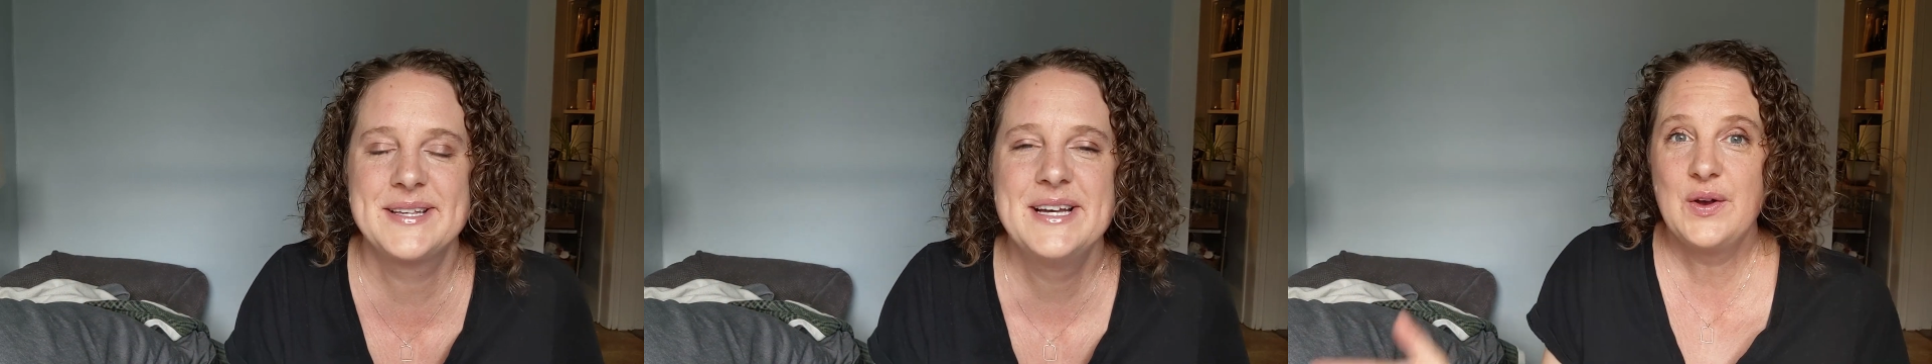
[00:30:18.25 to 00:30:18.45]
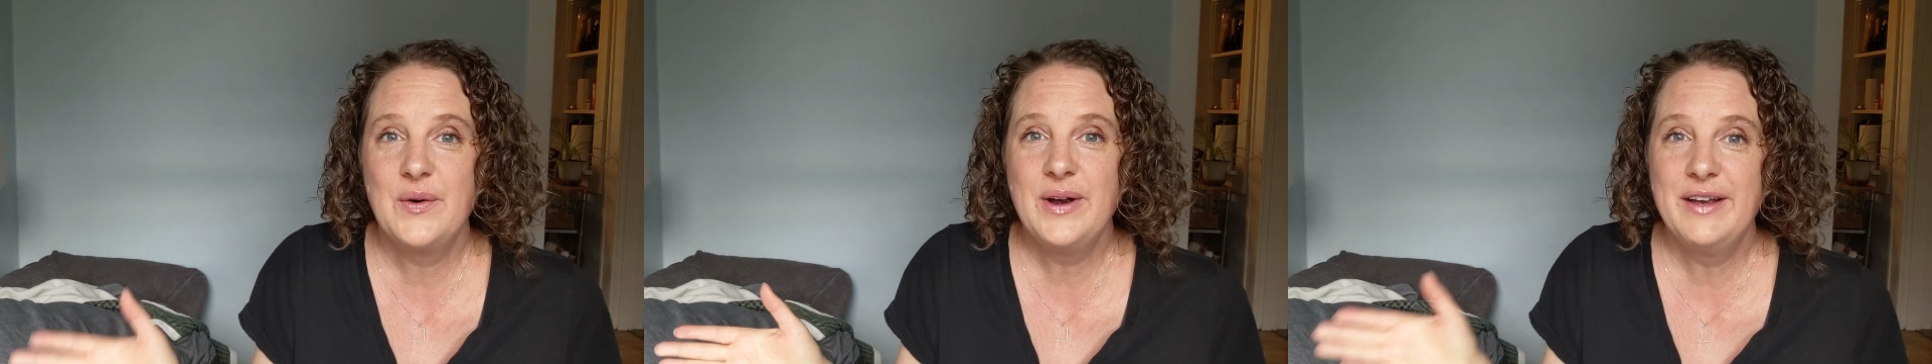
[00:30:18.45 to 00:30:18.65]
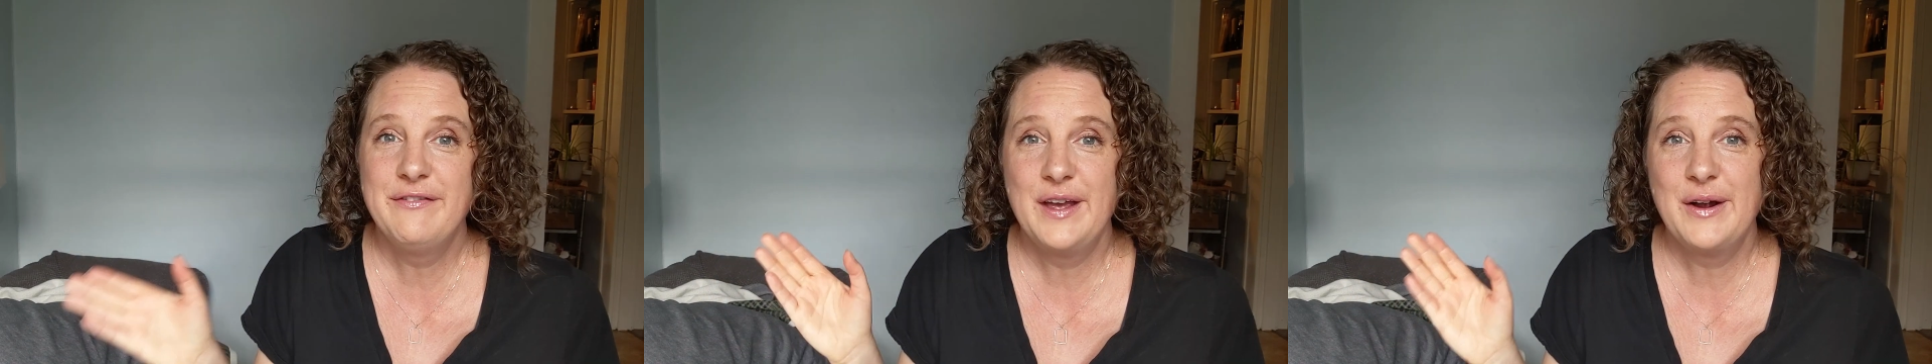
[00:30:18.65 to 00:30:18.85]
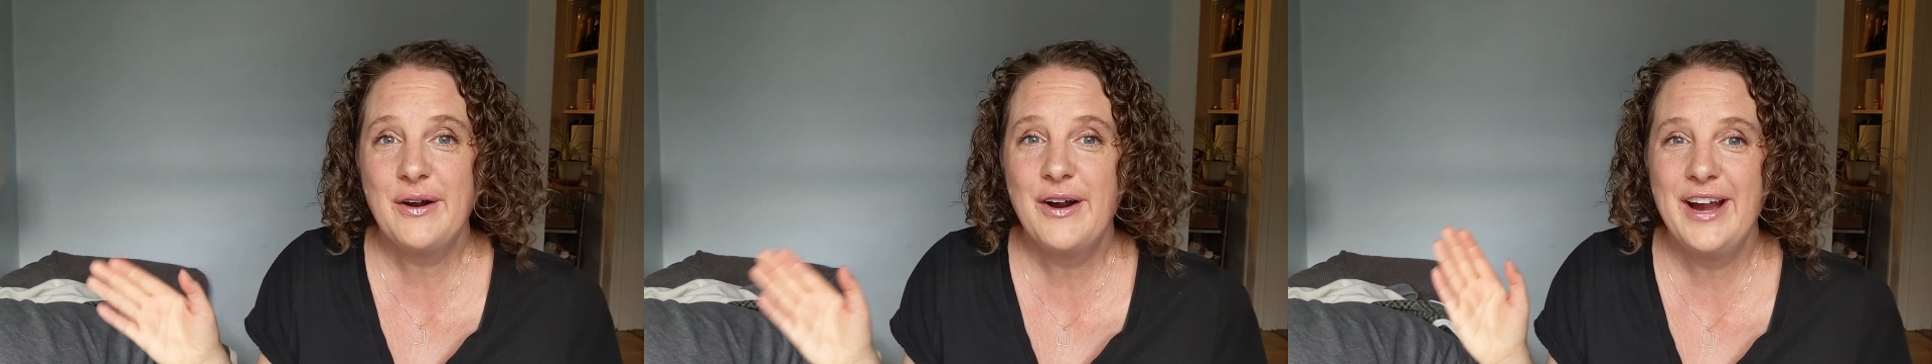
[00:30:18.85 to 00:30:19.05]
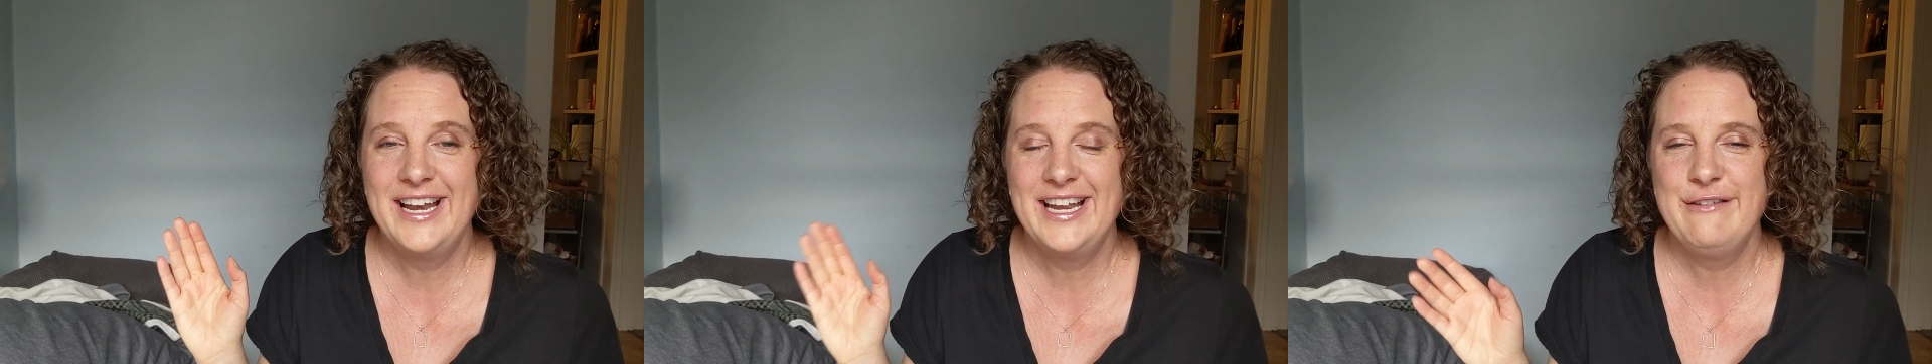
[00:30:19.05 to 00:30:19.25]
So if
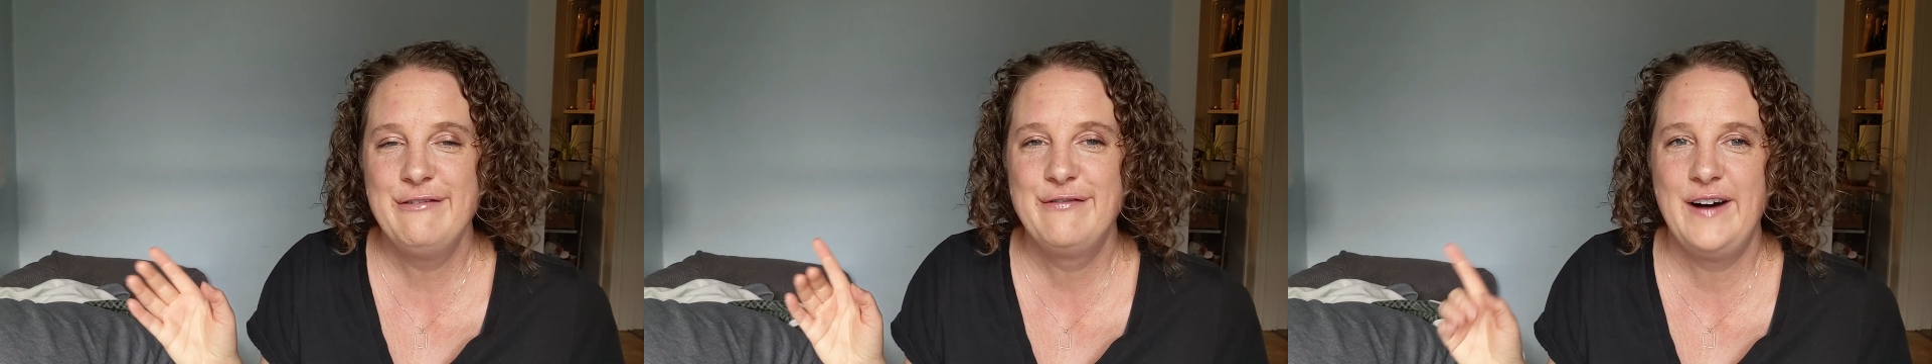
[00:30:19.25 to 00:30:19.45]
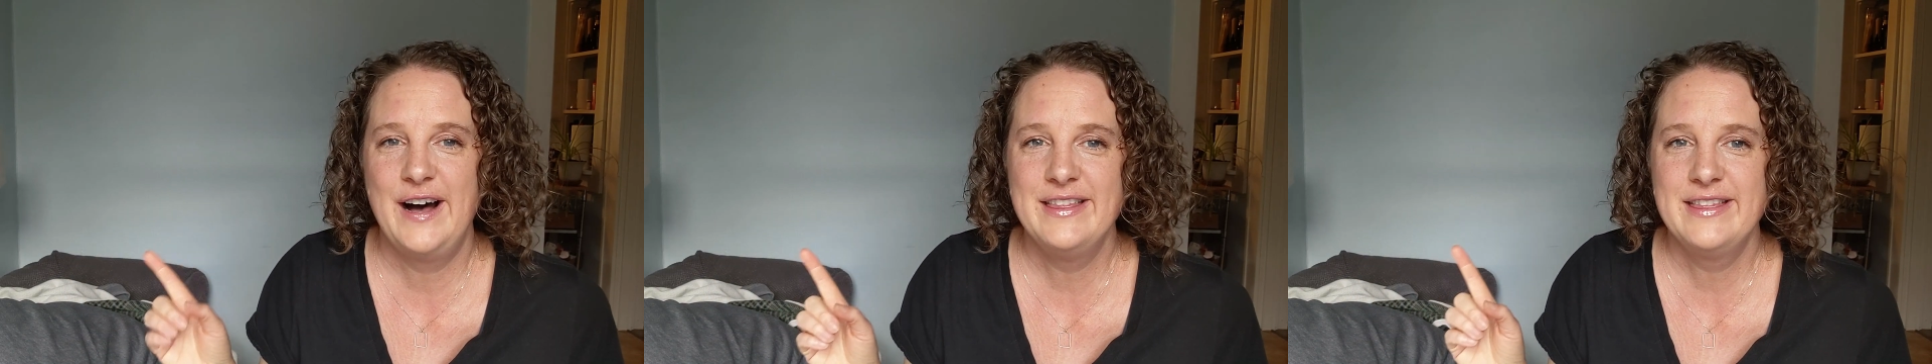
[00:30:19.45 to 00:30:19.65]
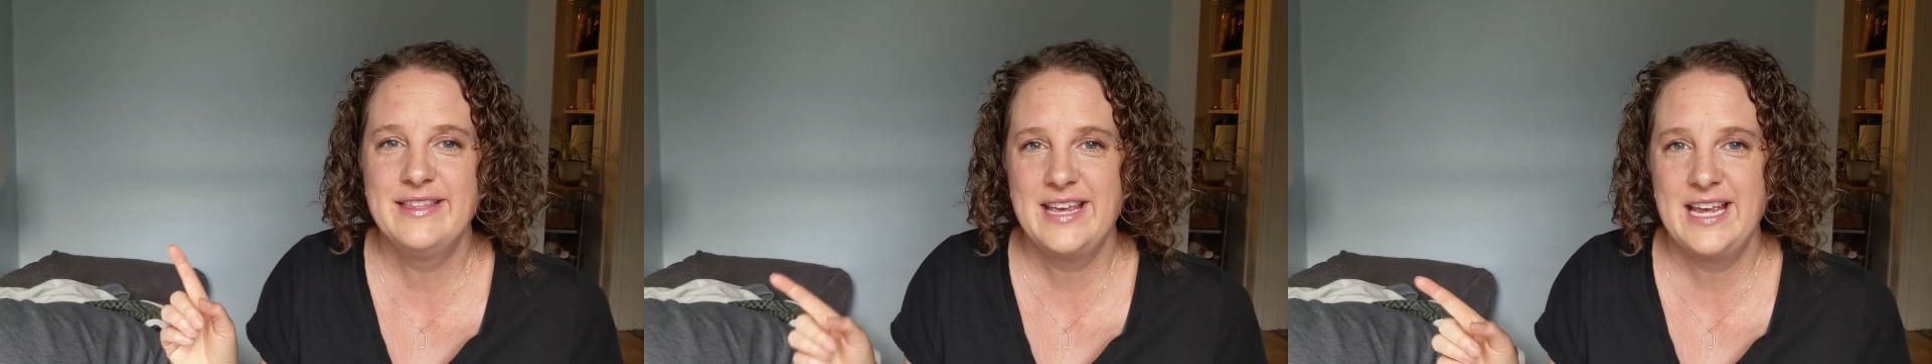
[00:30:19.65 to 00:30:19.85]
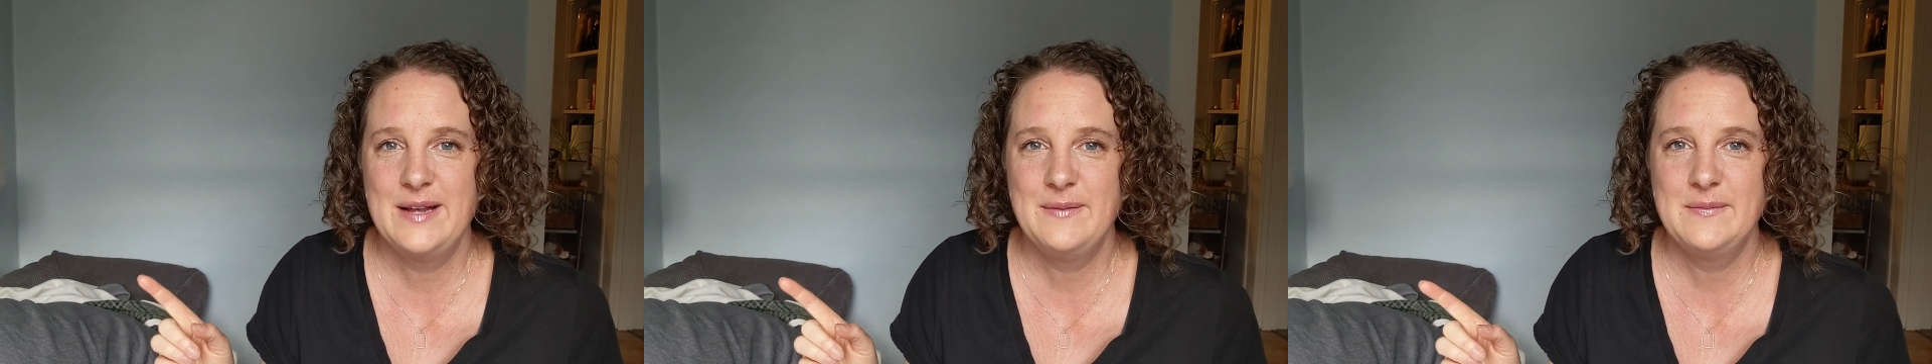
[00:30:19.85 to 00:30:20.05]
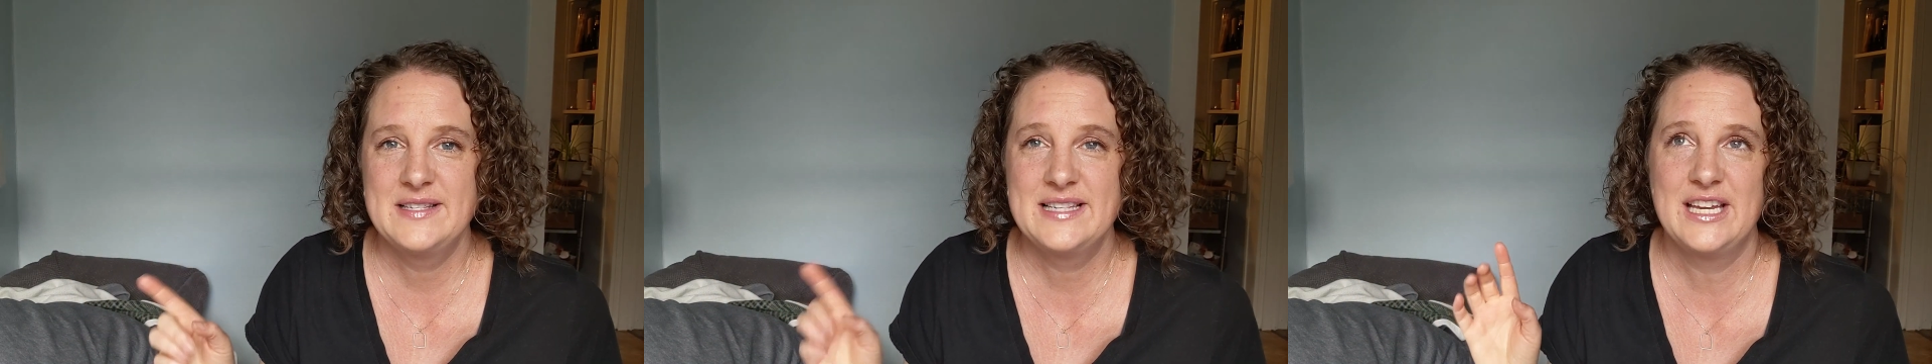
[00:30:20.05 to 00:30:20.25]
there are any fun
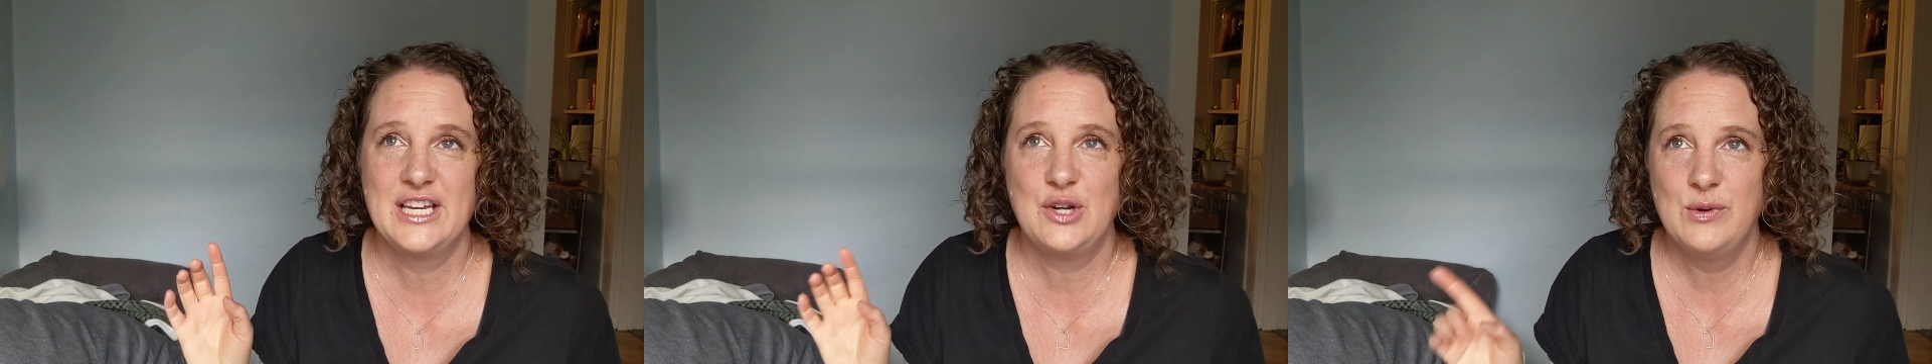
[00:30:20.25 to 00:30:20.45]
themes that